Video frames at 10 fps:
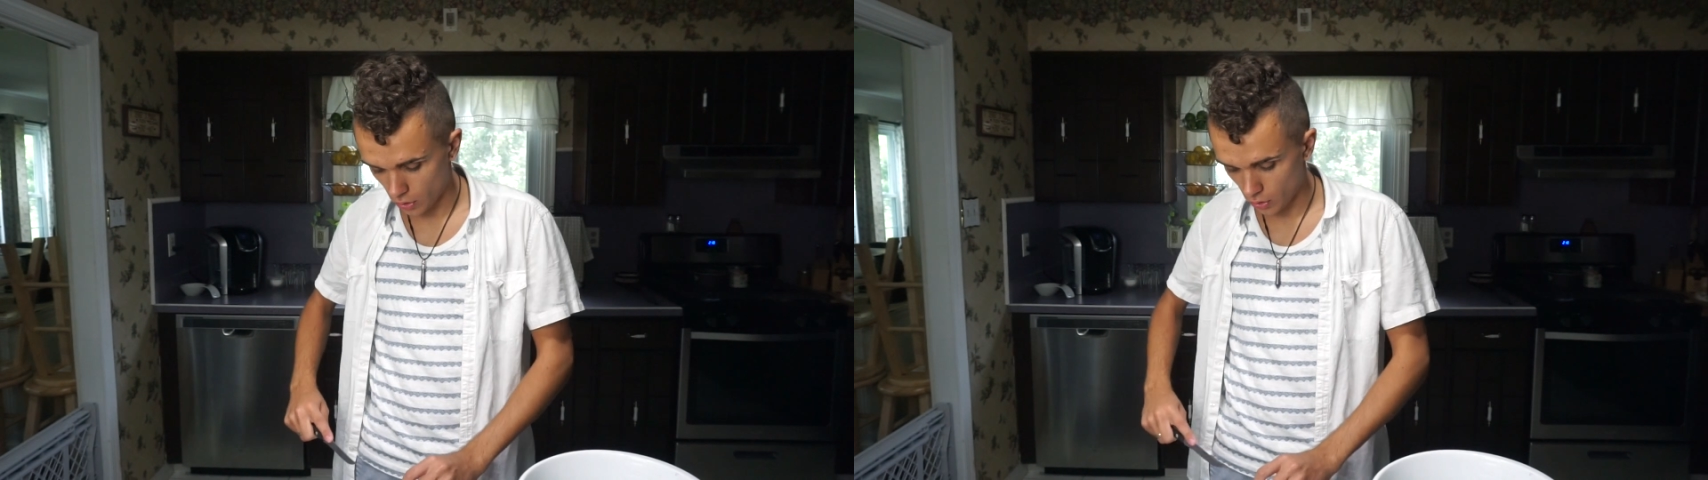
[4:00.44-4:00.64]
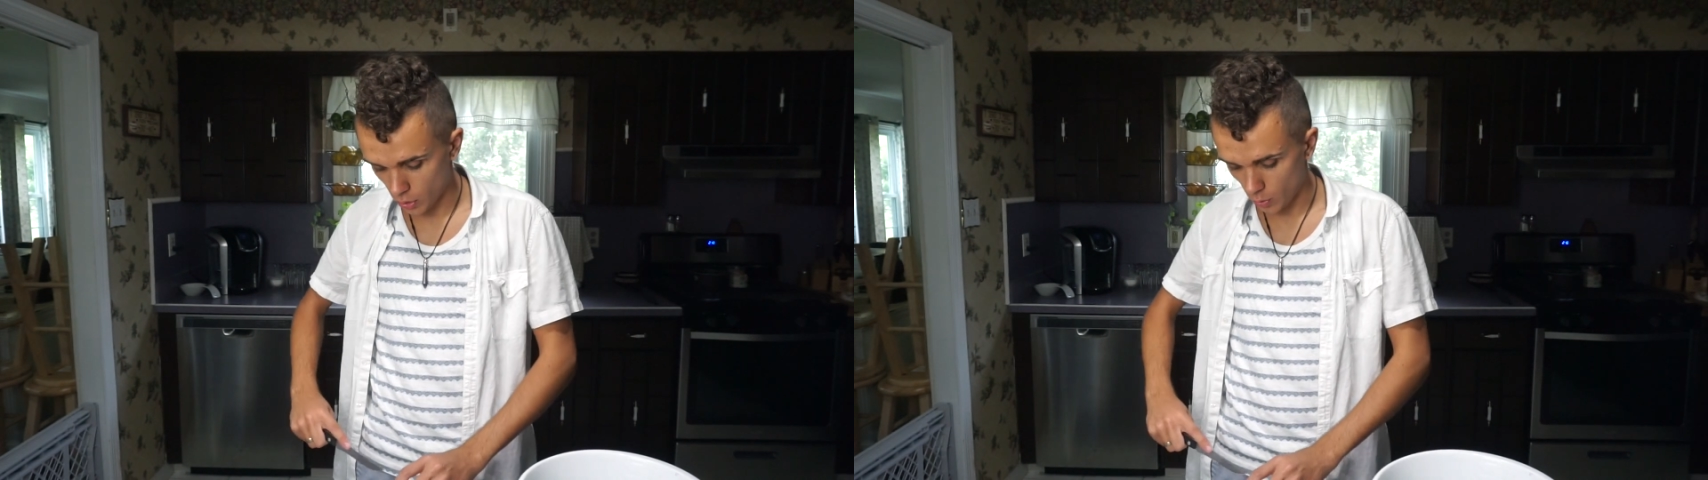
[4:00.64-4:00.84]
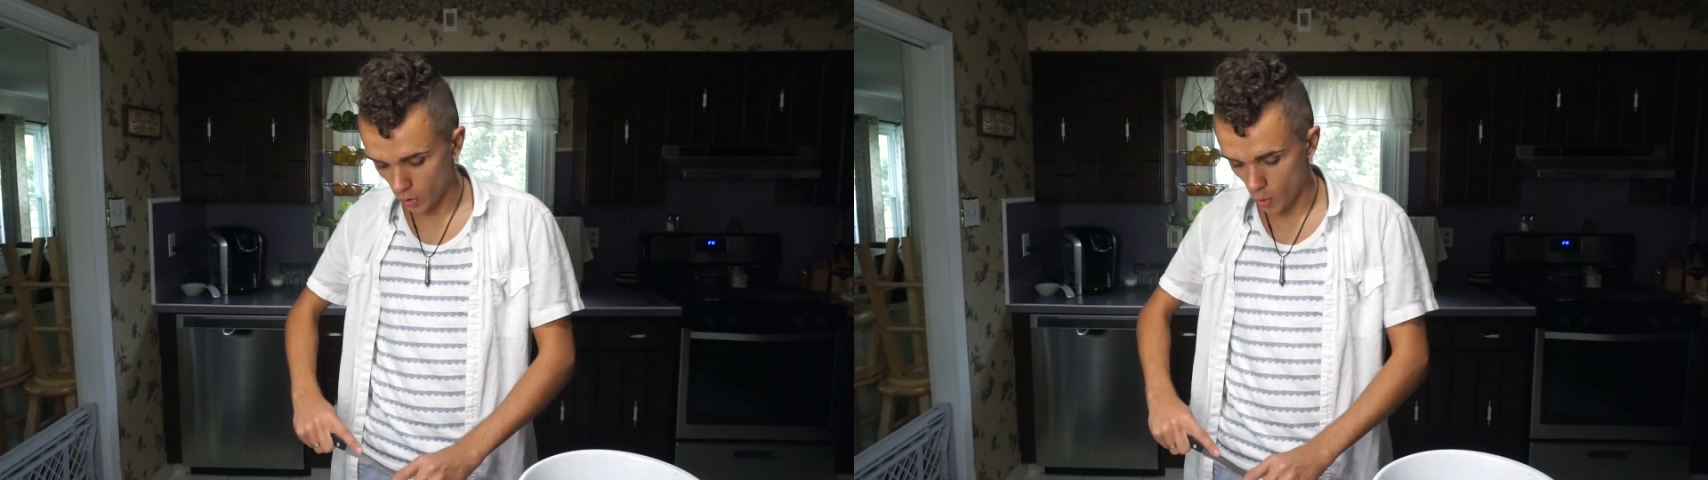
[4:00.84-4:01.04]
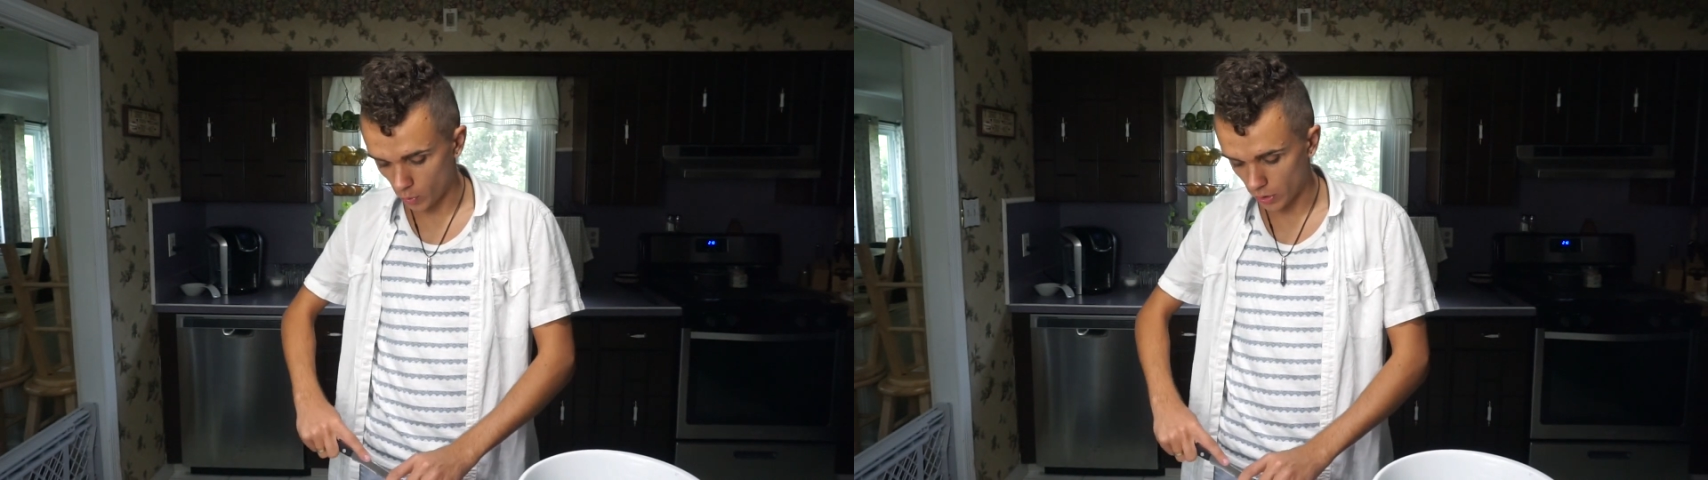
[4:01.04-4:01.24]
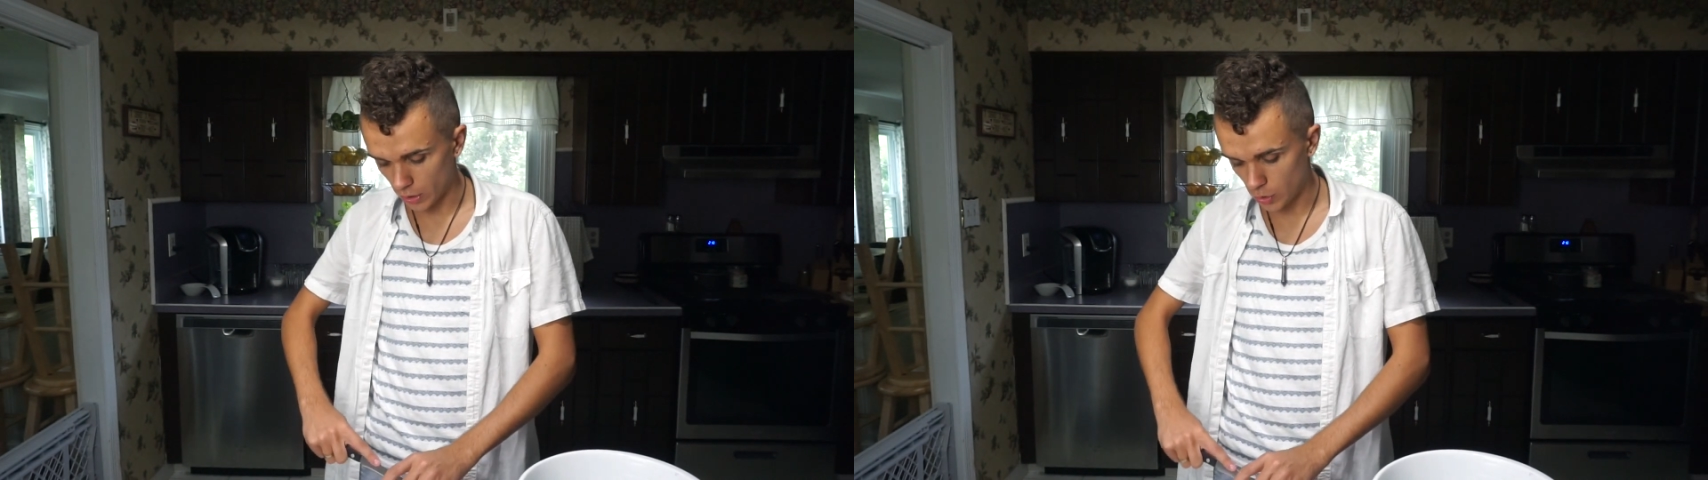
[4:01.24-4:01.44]
there were
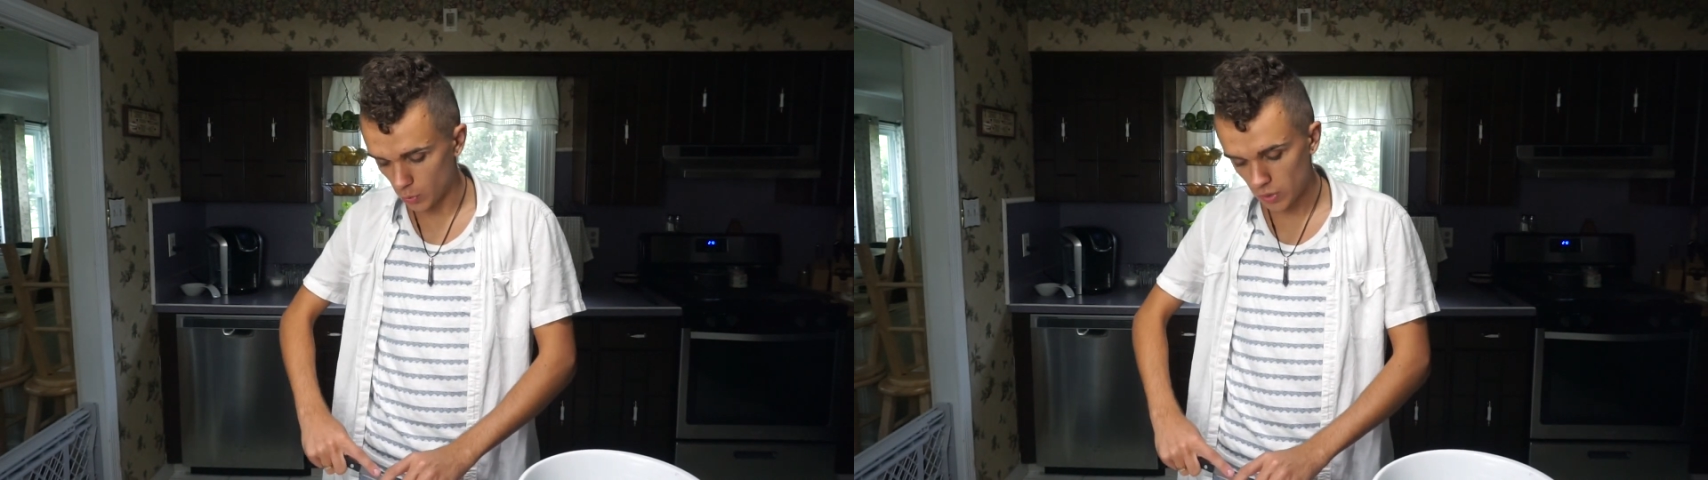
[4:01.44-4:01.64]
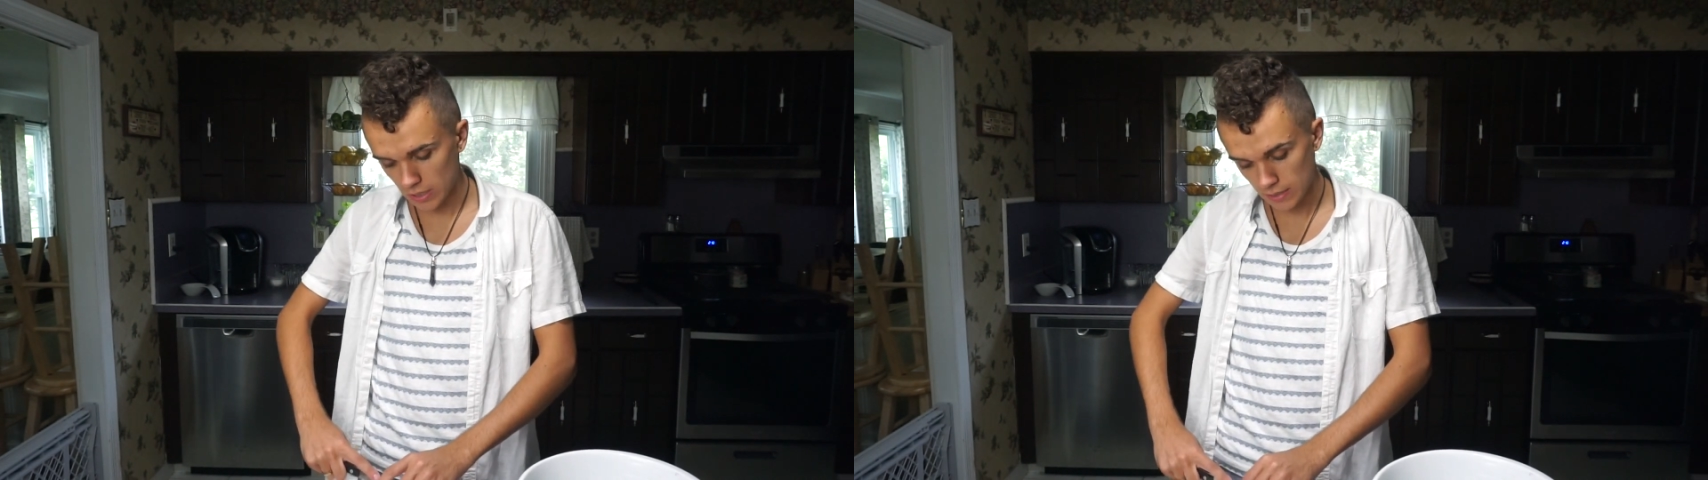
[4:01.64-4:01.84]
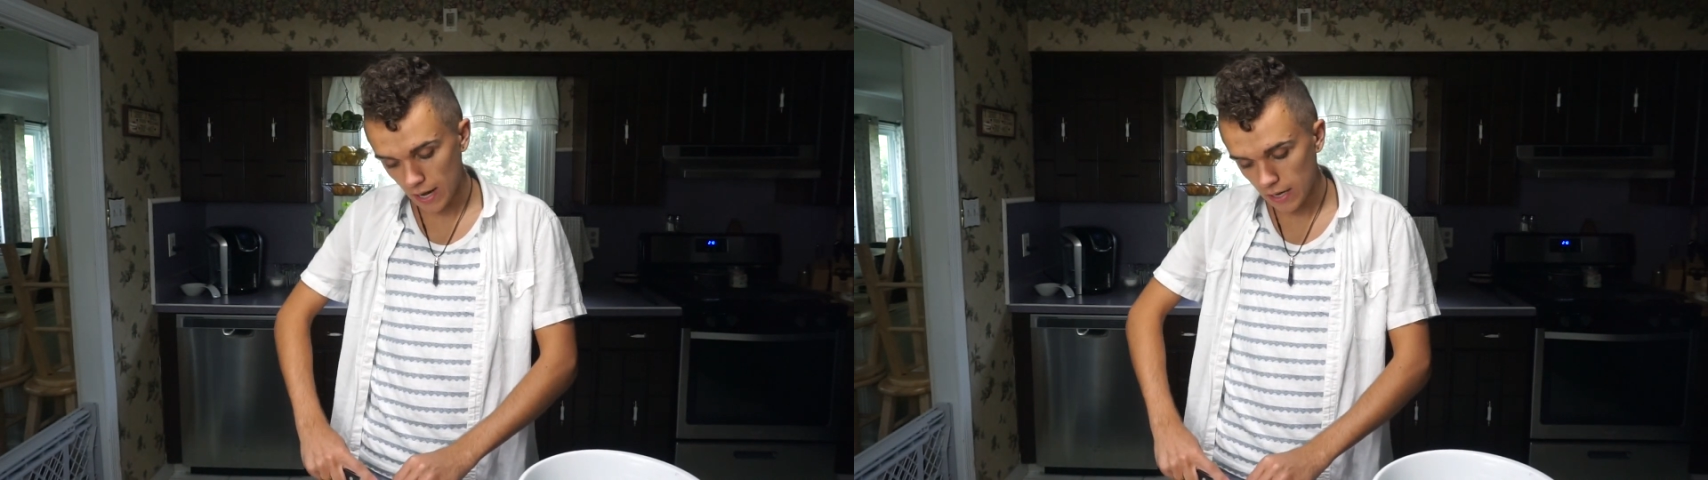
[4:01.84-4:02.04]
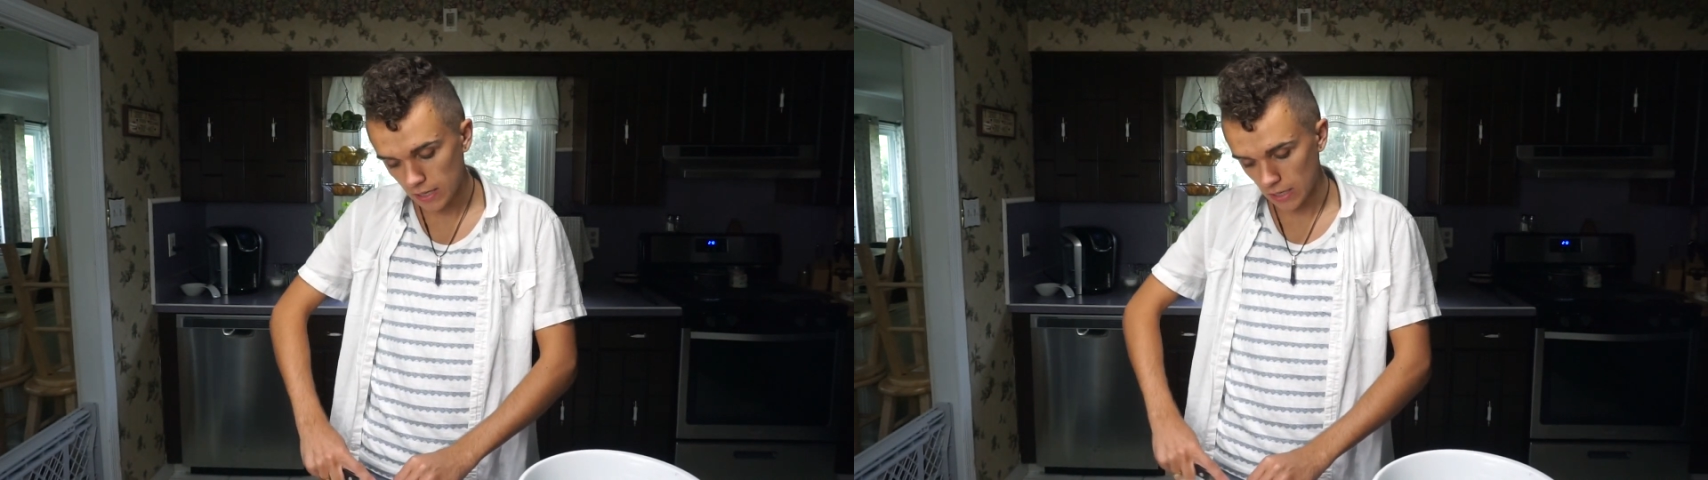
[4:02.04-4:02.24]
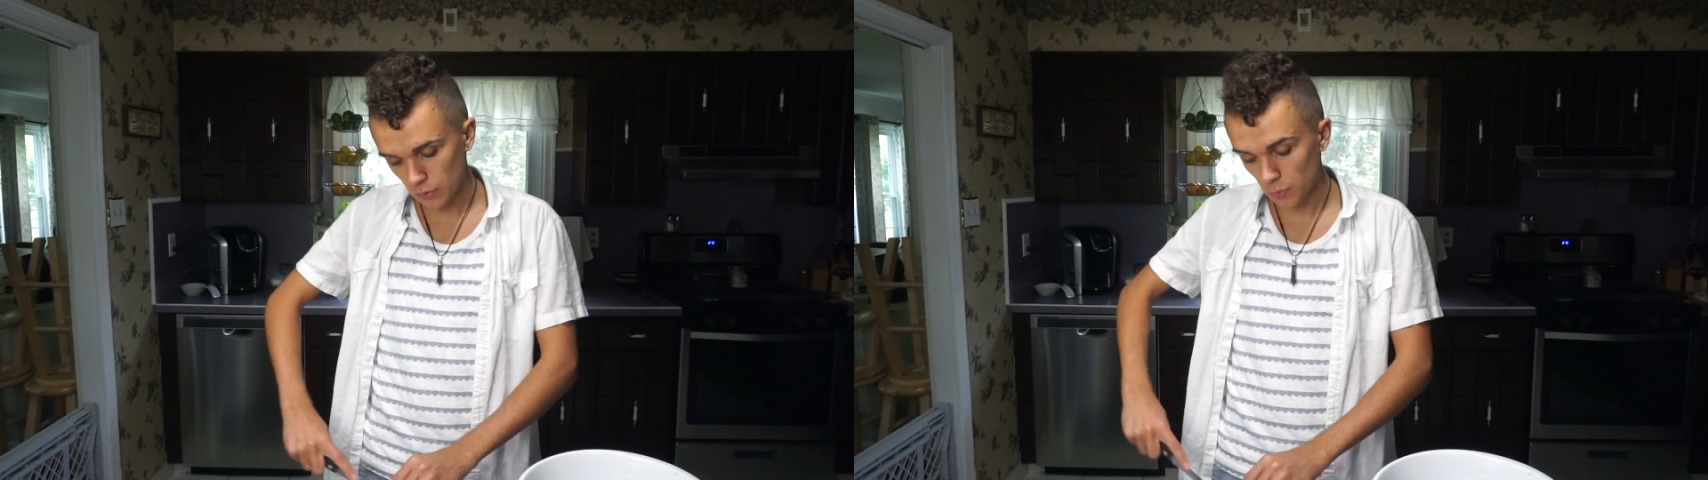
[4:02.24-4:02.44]
only 2 things that I could eat,